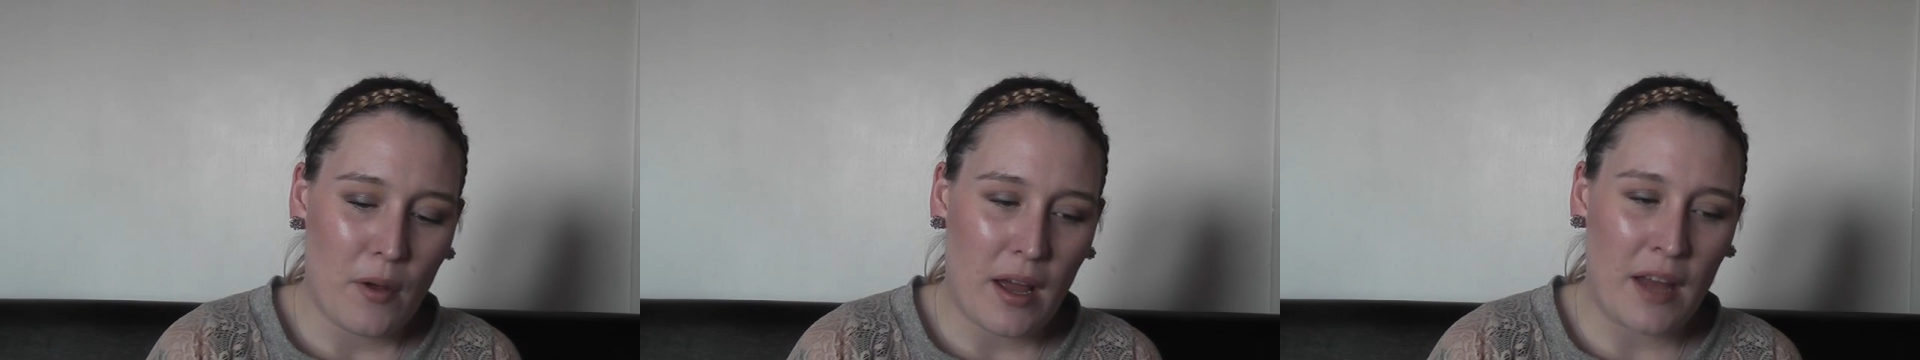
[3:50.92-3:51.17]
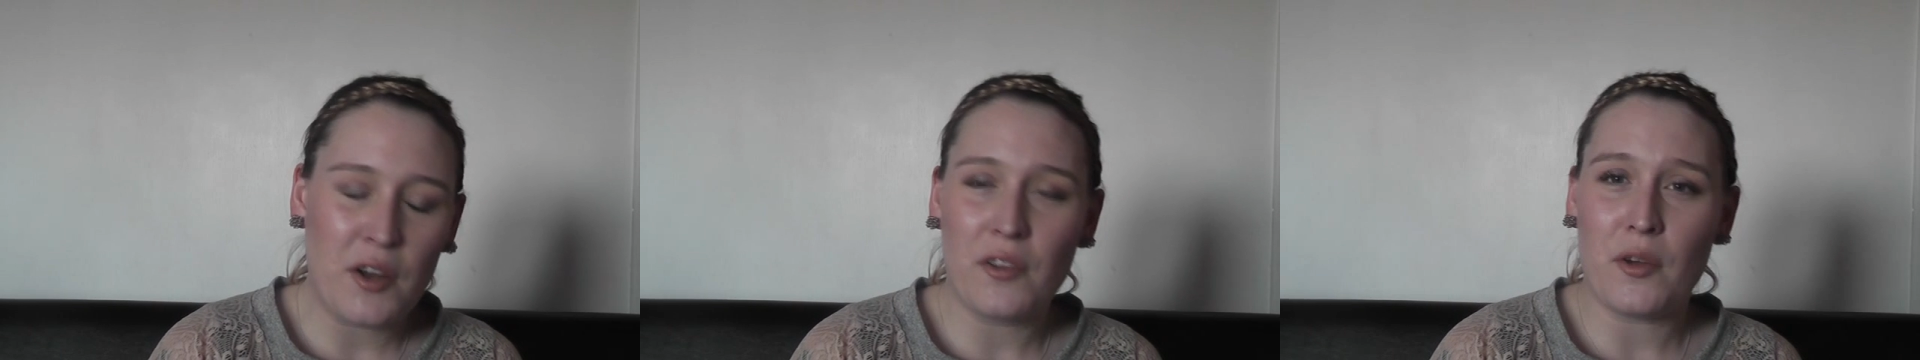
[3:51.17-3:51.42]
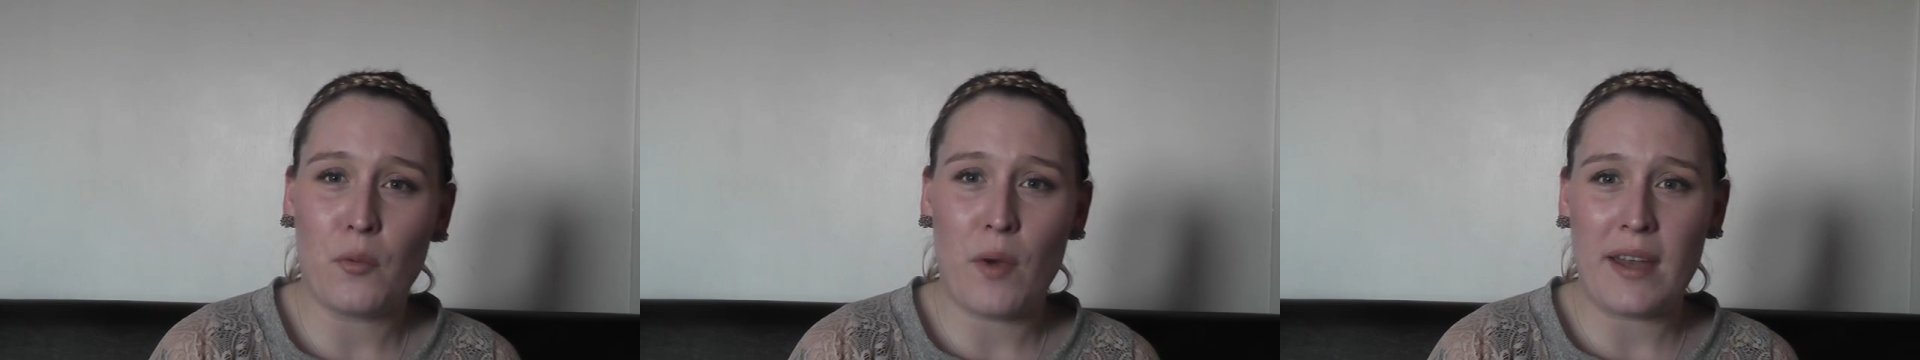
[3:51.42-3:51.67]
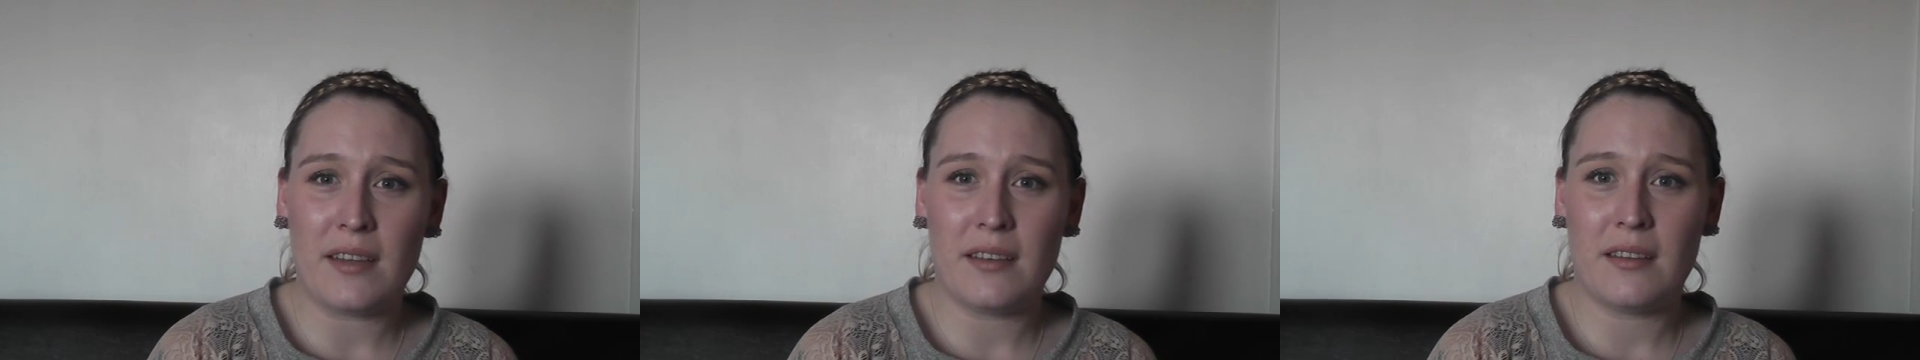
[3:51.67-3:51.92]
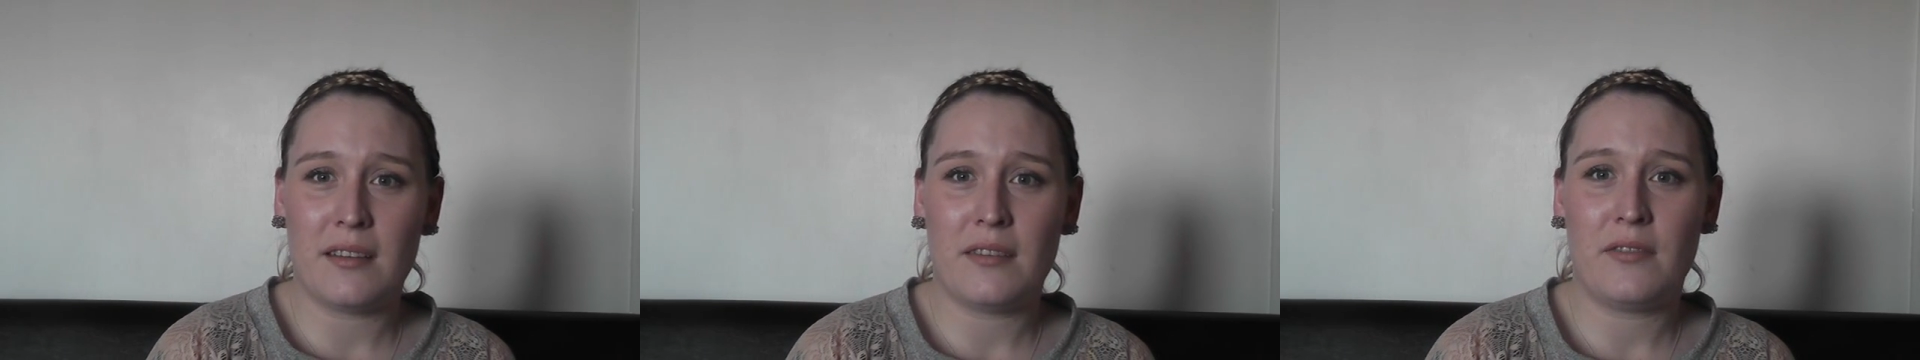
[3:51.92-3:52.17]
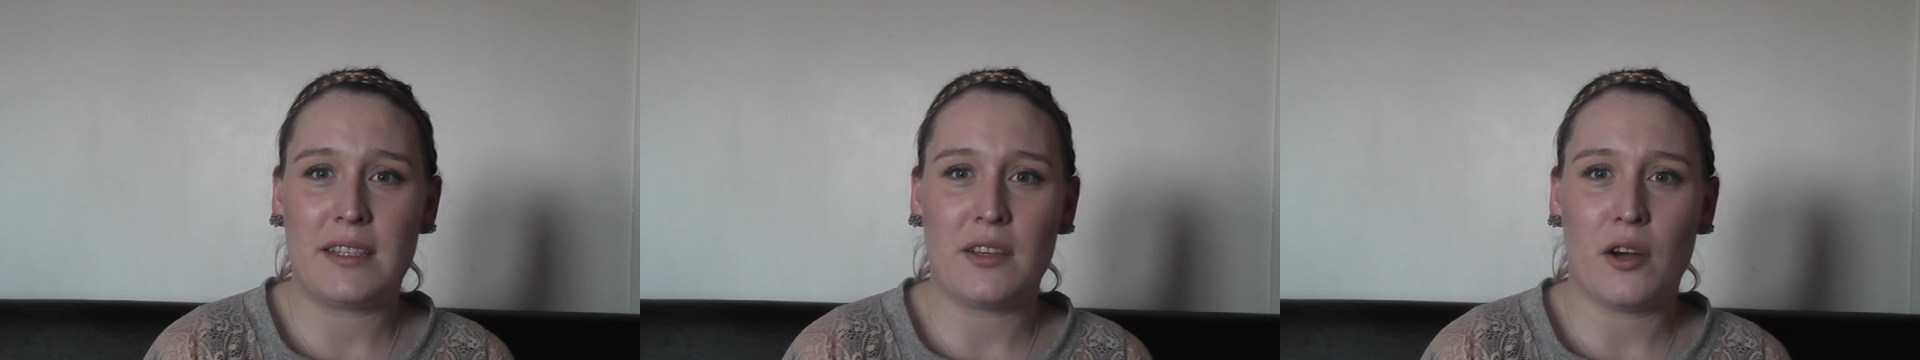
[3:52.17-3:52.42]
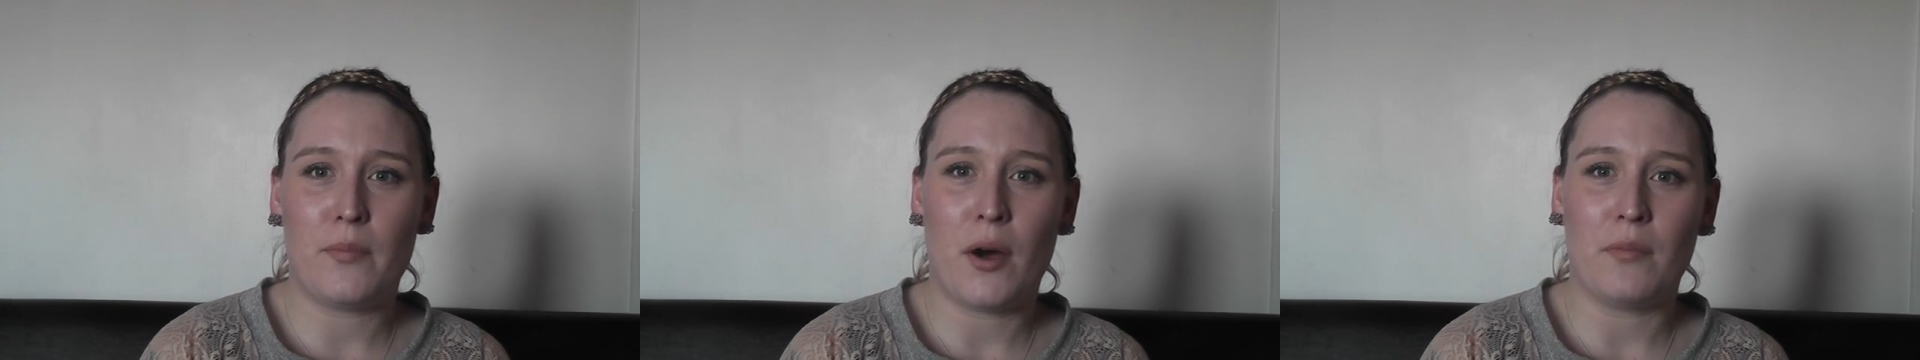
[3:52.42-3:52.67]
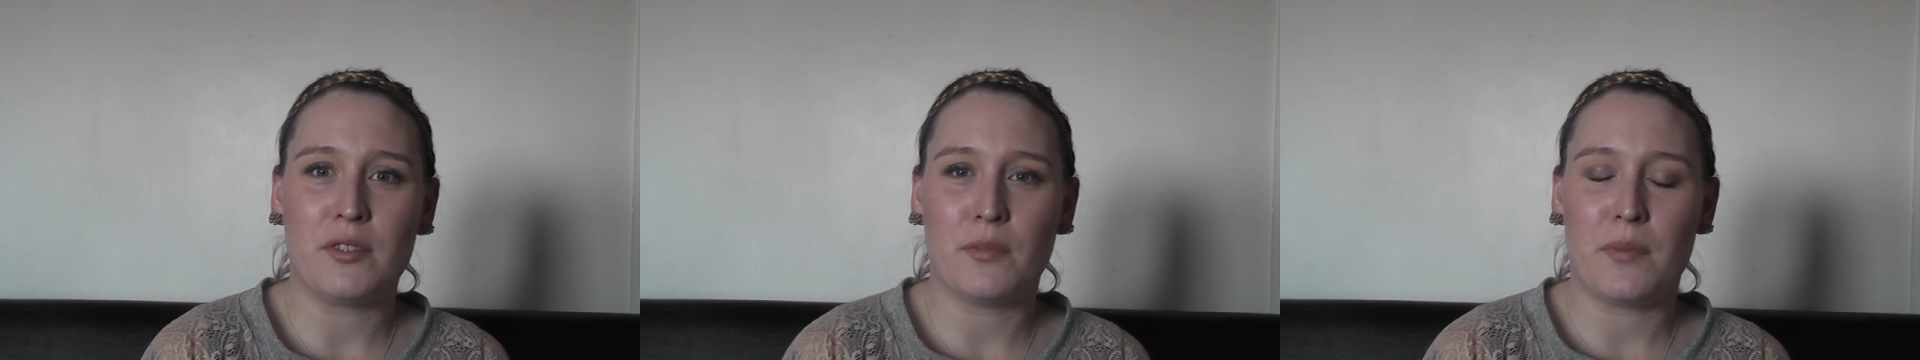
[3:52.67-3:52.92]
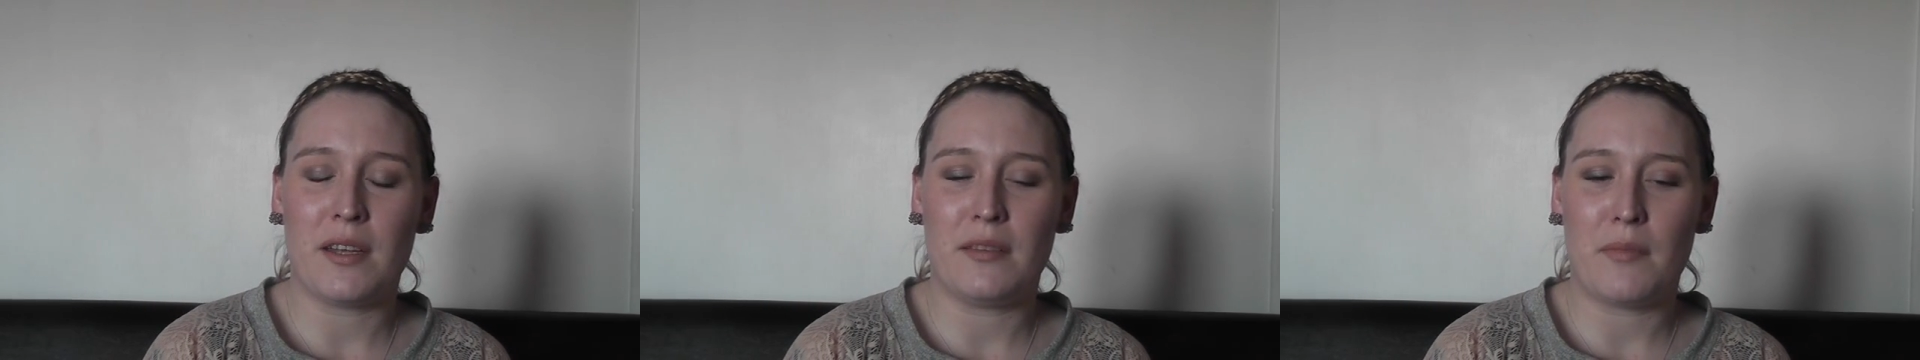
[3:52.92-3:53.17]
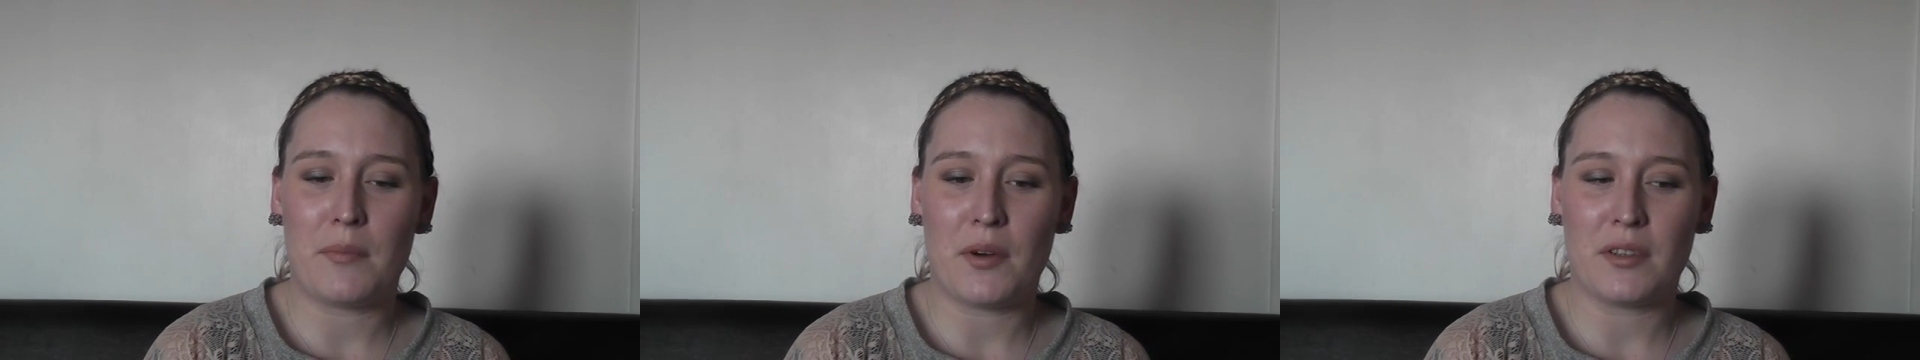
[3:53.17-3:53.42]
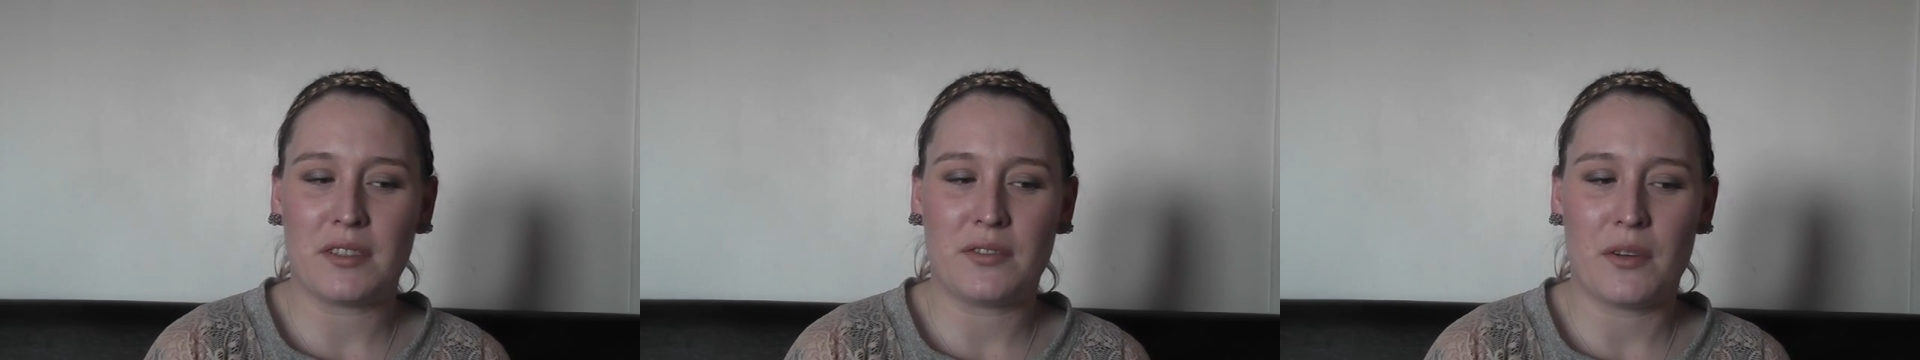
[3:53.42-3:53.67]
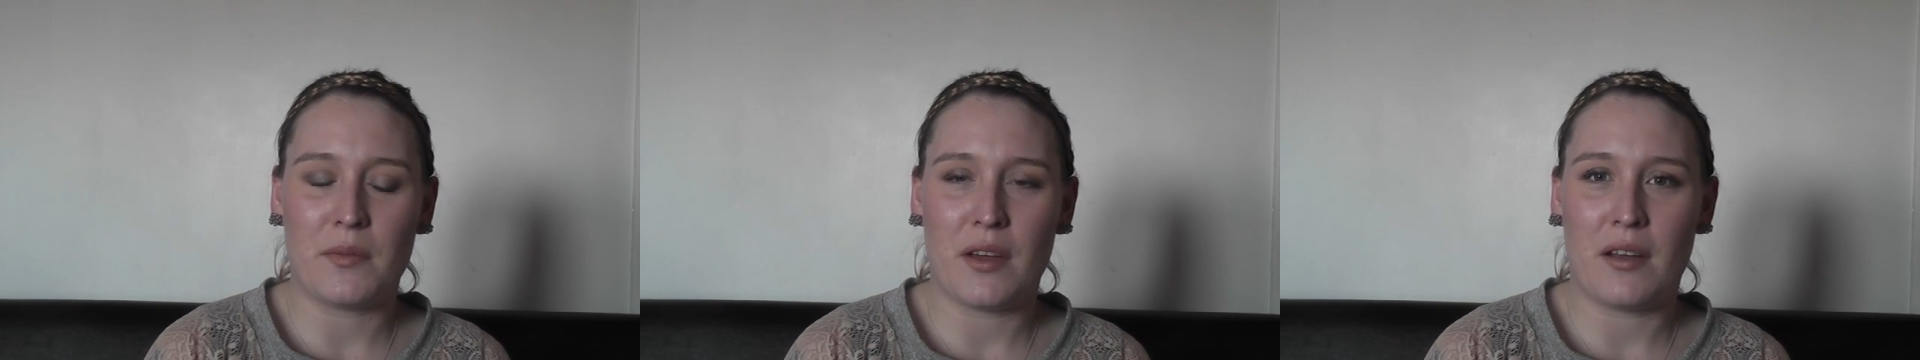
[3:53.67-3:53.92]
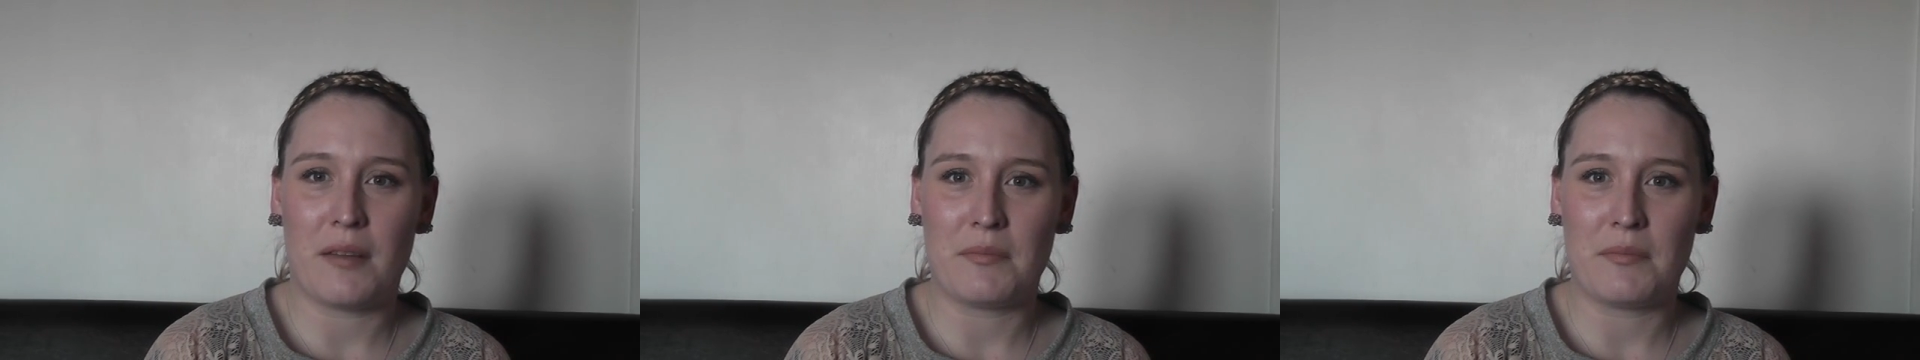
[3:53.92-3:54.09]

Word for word: I know that when a video pops up in my box from her,